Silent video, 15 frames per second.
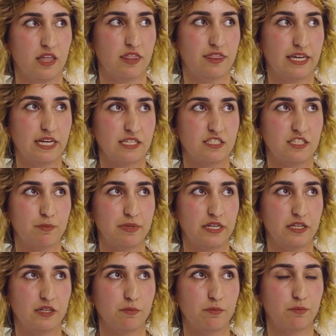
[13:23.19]
things to
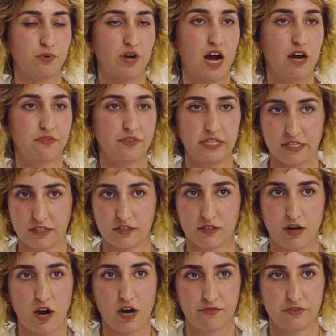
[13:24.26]
be profited
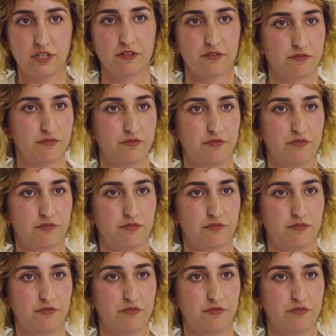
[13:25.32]
off of.